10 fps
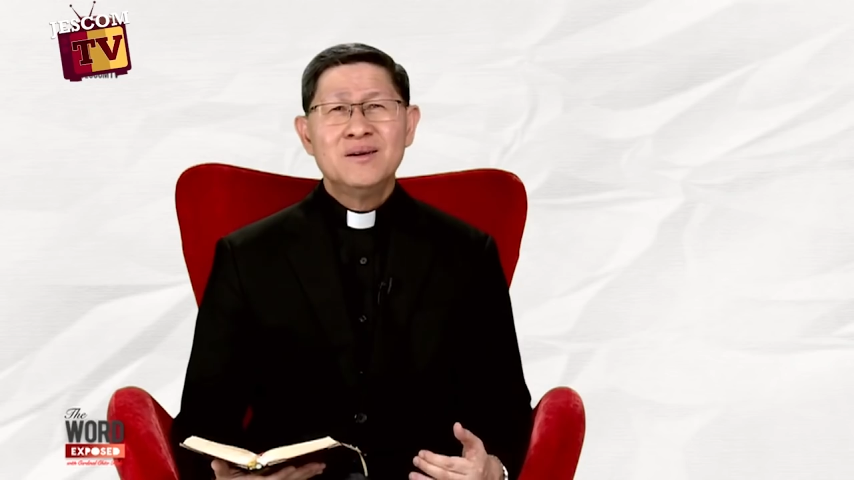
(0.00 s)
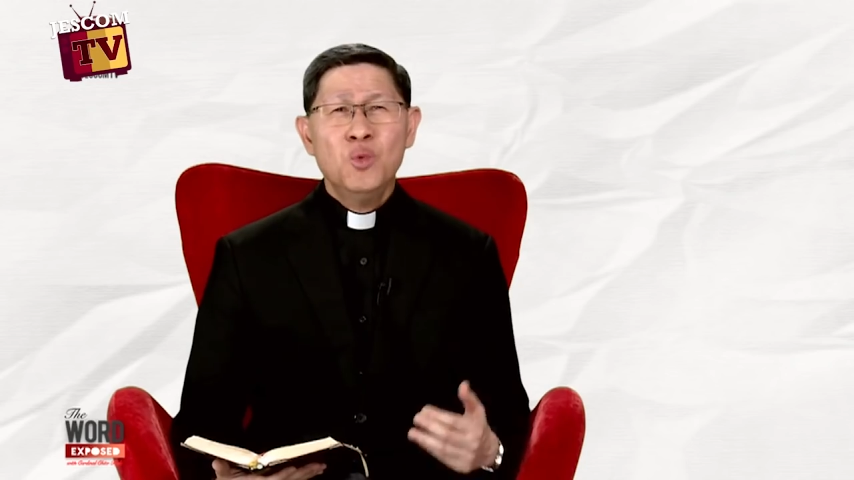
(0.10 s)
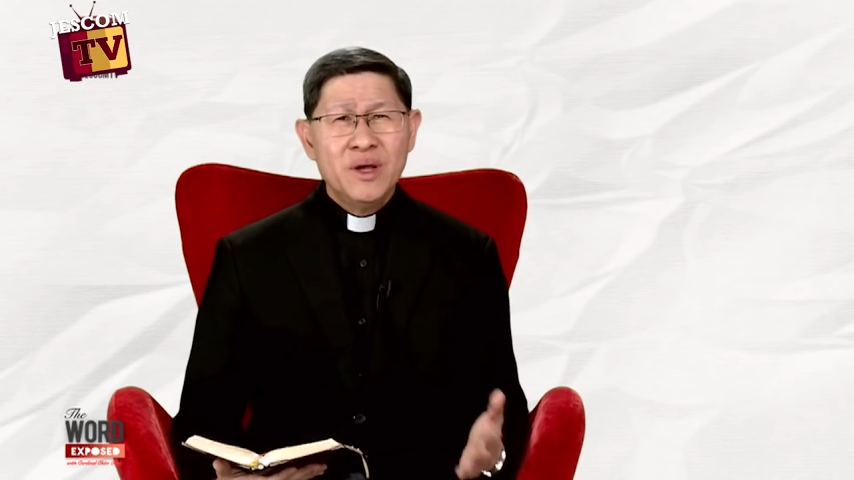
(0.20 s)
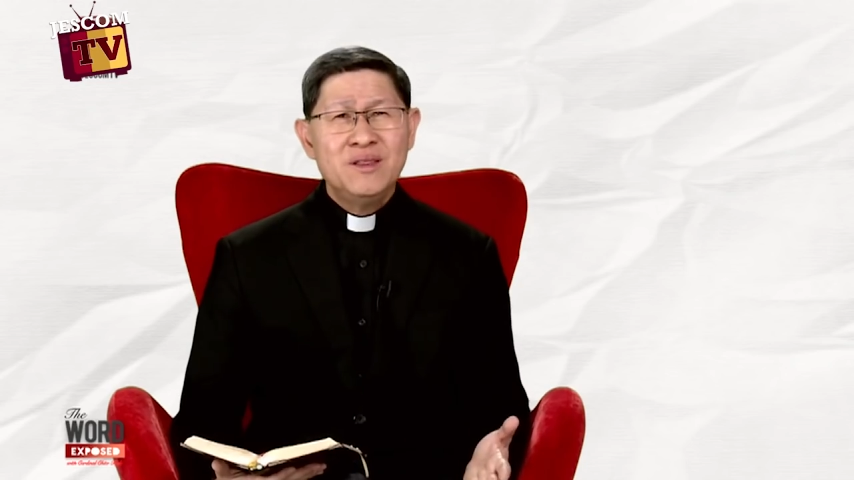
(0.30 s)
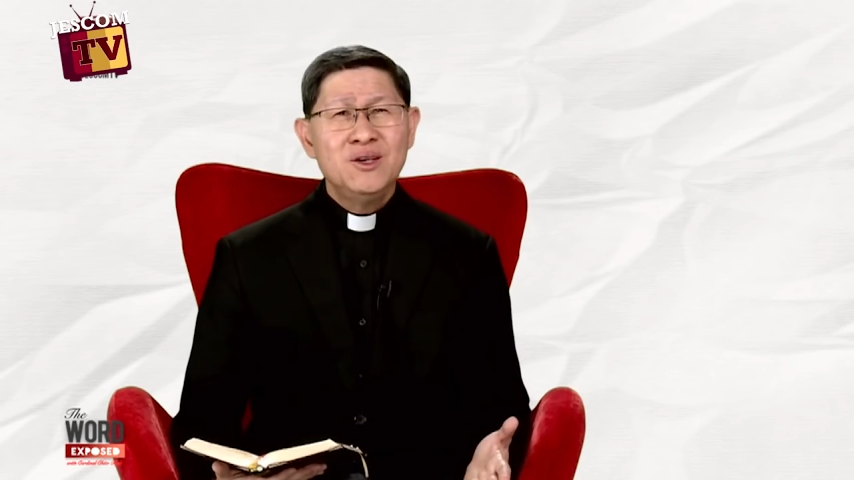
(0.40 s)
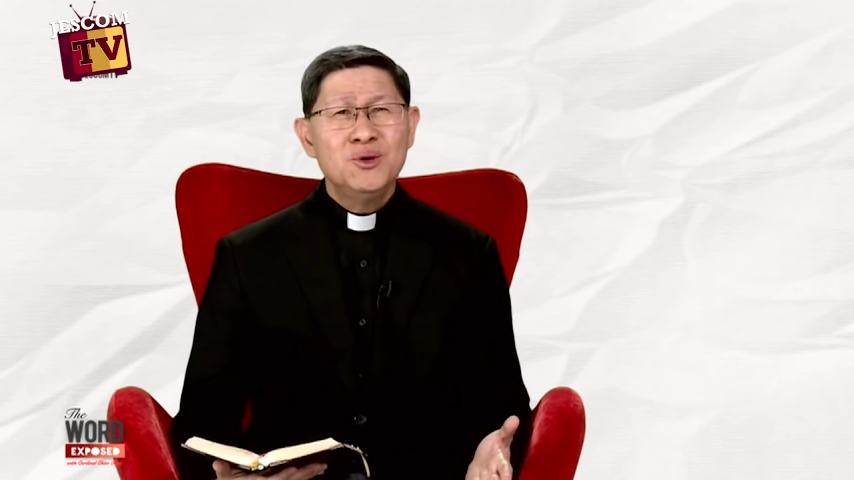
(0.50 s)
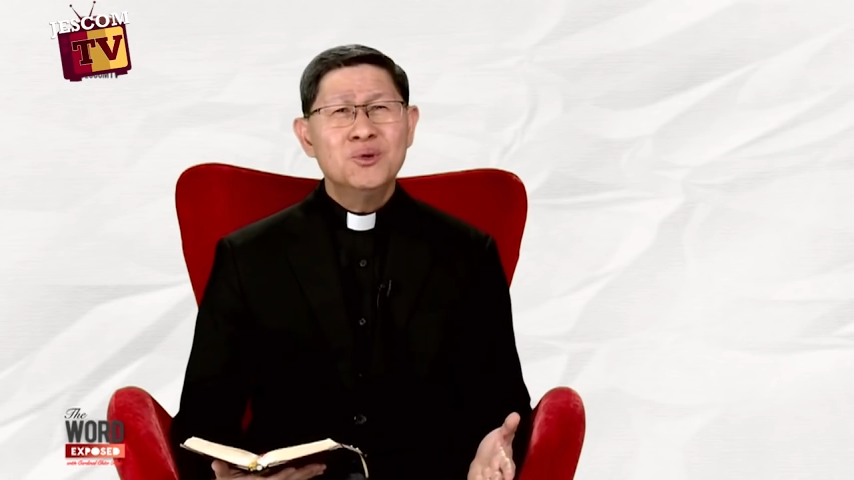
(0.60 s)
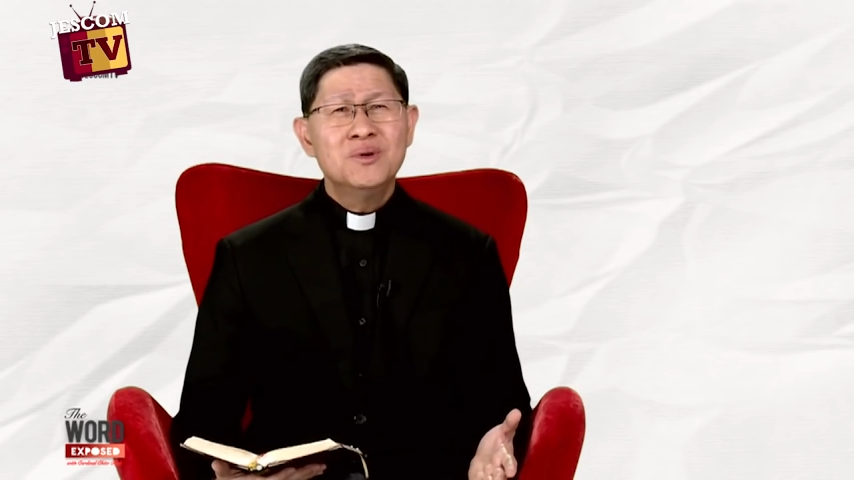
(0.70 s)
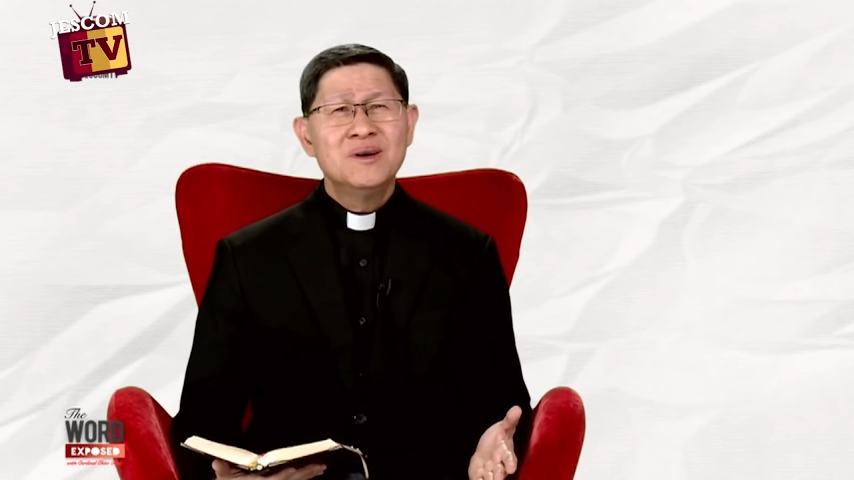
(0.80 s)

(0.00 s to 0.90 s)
with you,